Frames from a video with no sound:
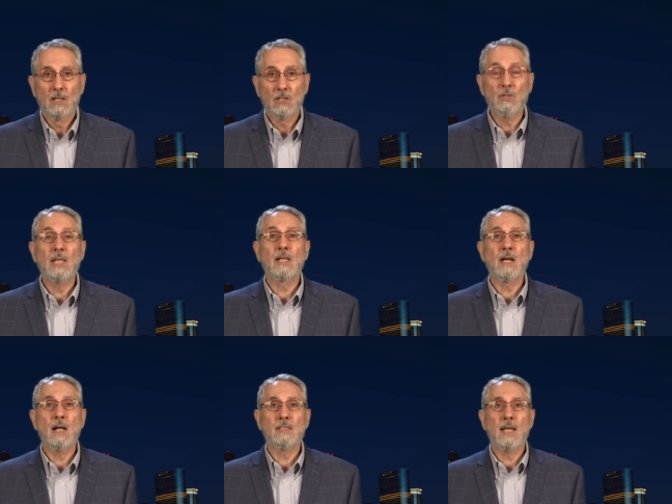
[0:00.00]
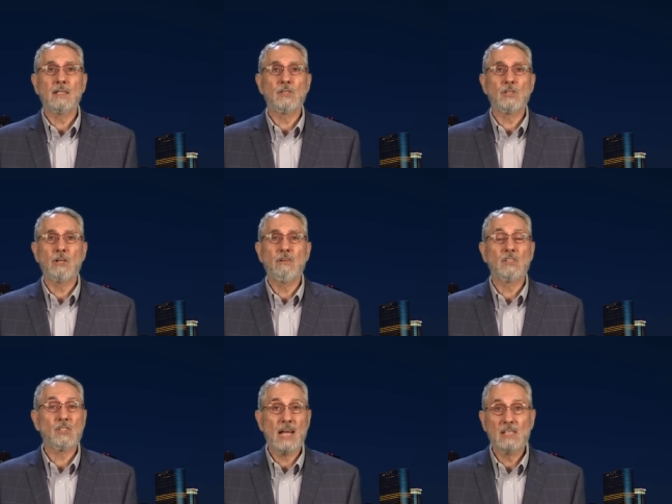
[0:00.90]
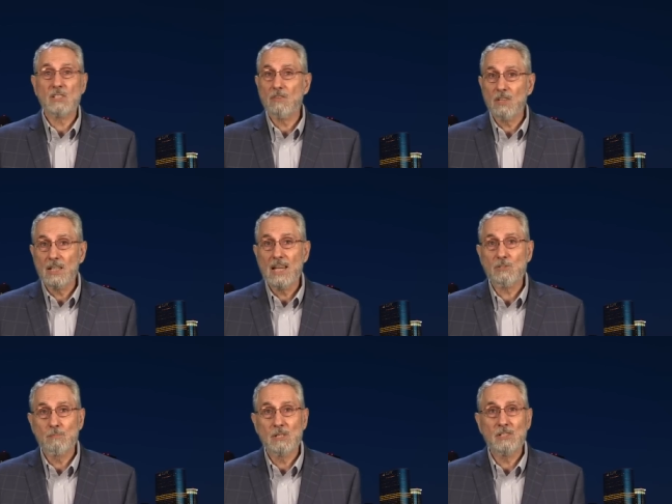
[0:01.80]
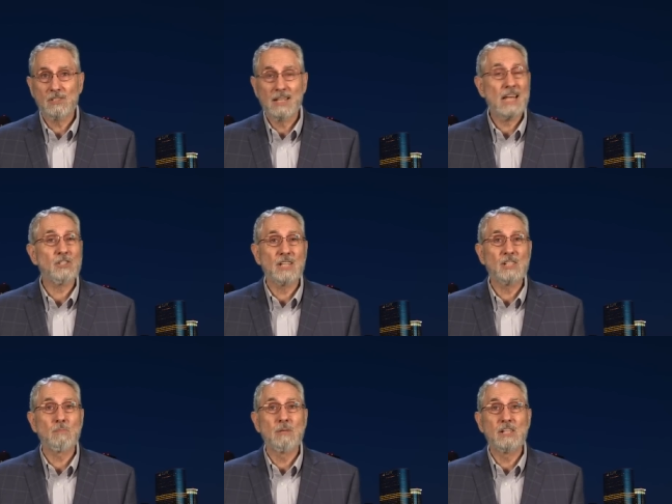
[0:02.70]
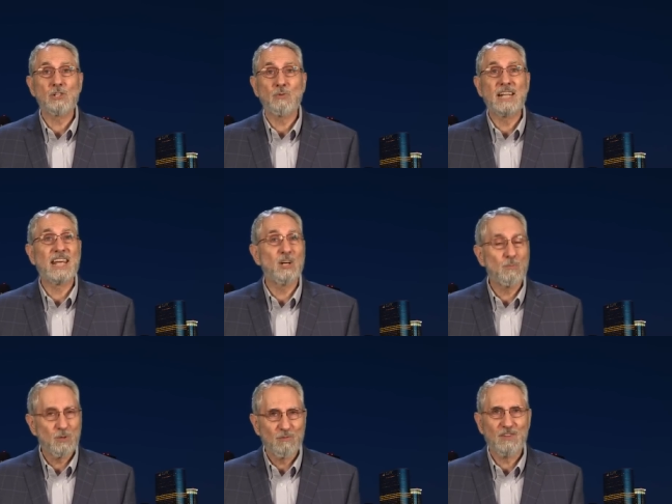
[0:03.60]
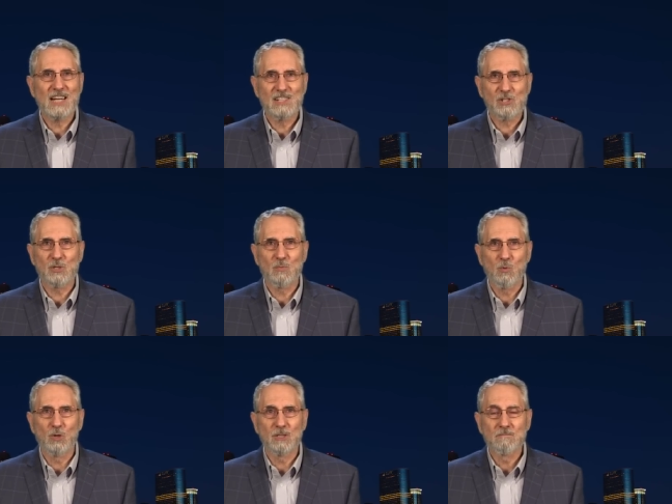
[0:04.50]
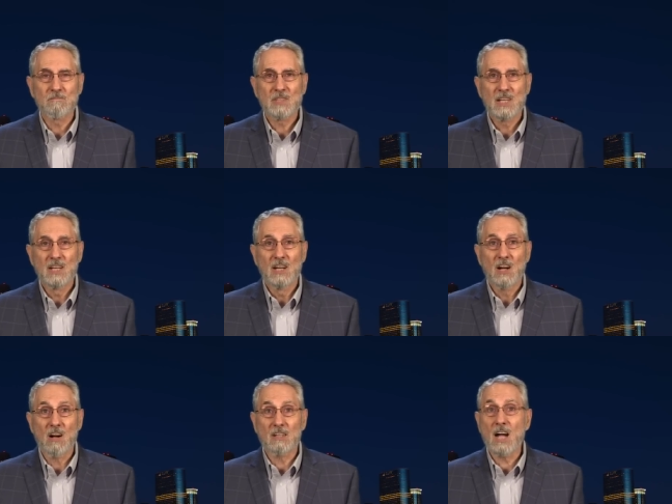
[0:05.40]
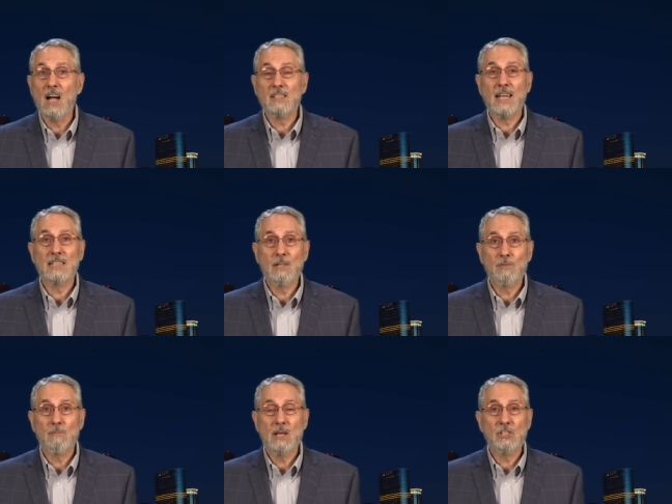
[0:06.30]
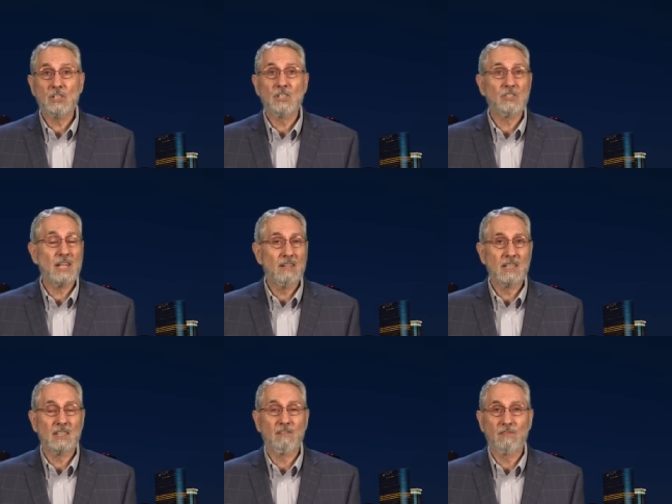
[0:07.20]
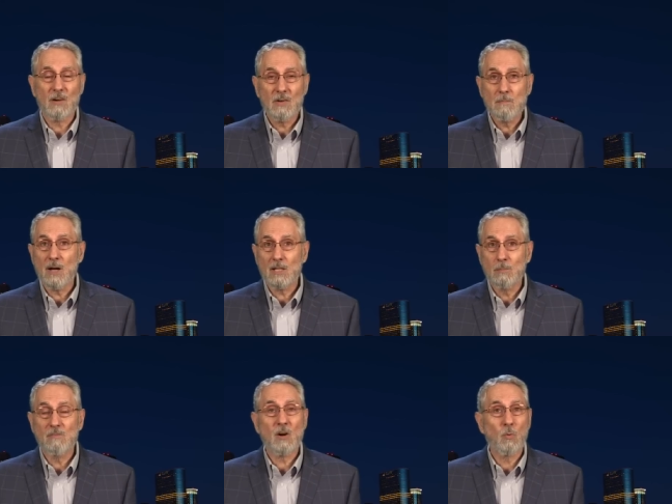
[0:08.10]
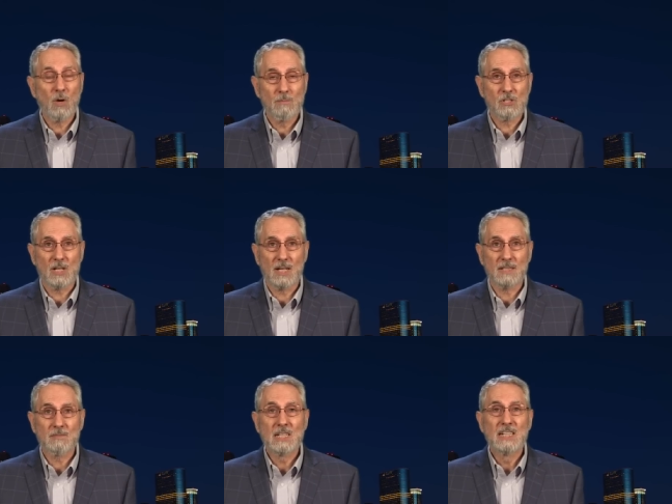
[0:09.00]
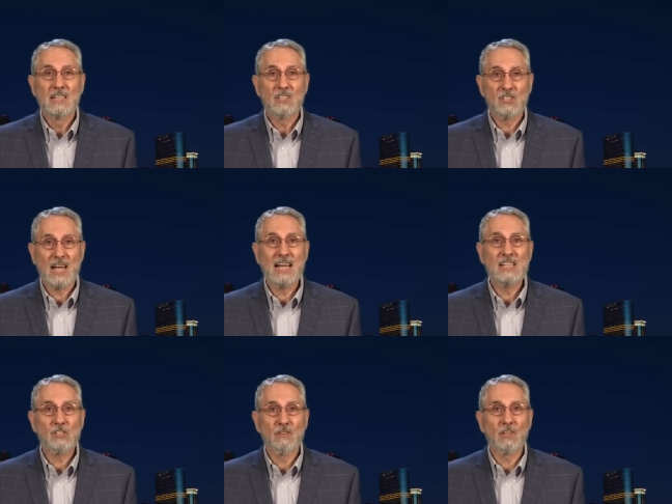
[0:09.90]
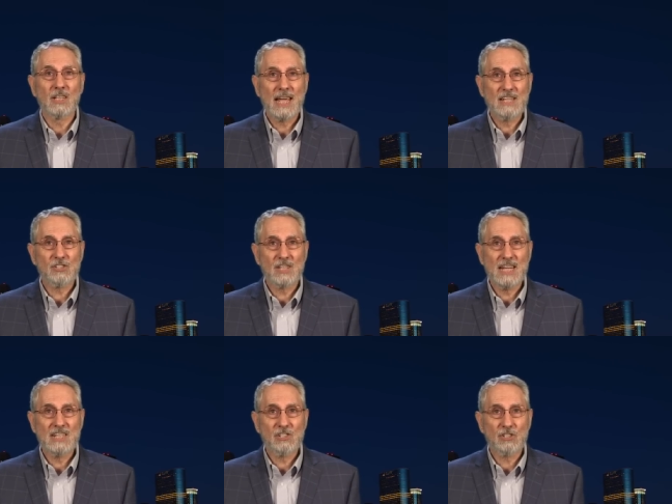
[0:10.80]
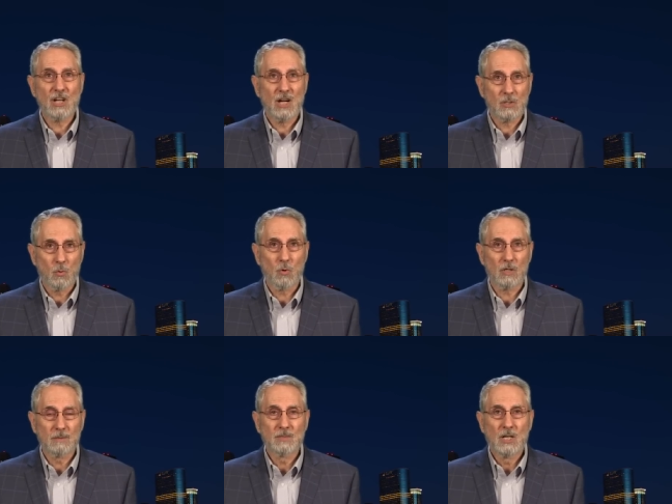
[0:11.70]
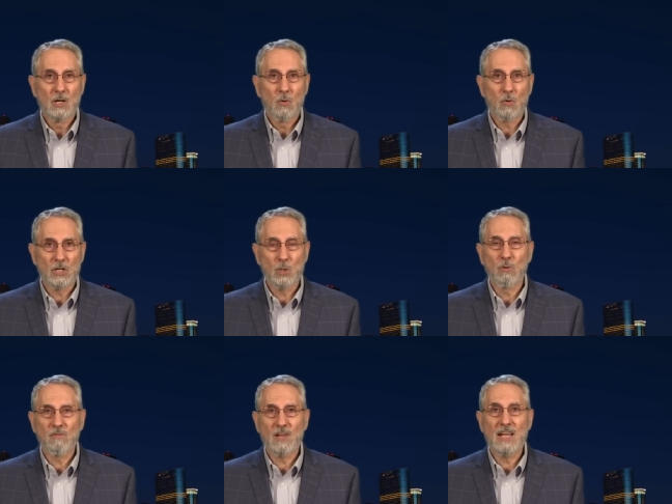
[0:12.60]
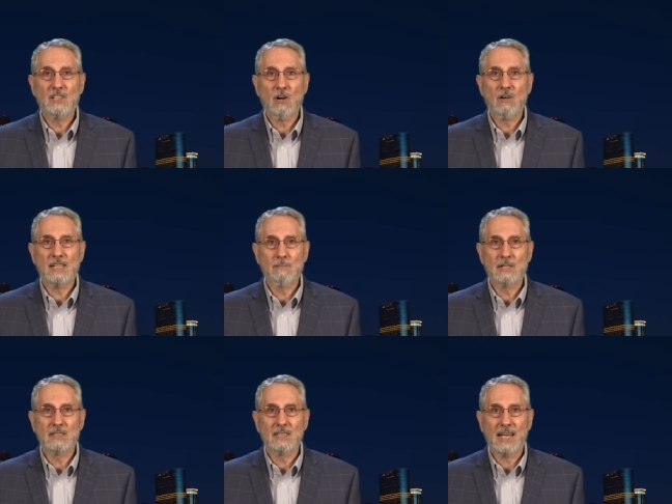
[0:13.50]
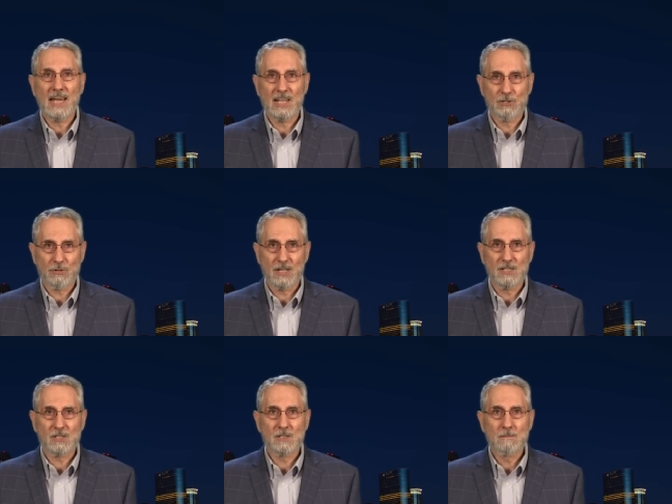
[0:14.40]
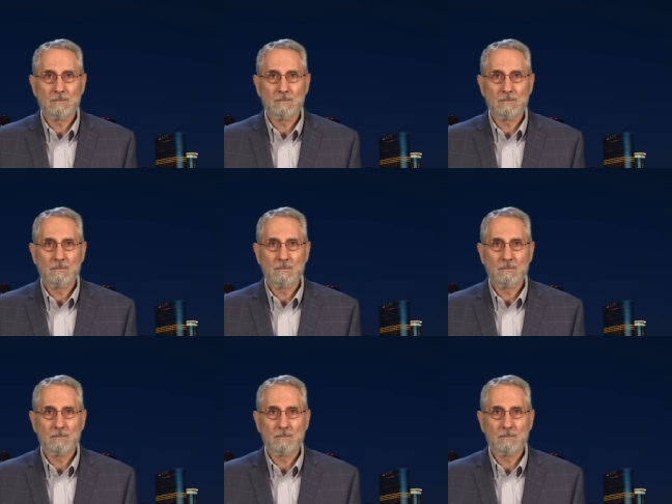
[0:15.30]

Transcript: you can contact us here at Signs of the Last, Last Days Ministry to help you find someone. Our contact information is down at the very bottom of our website, signsoftheLastDays.org, where you will find our email address.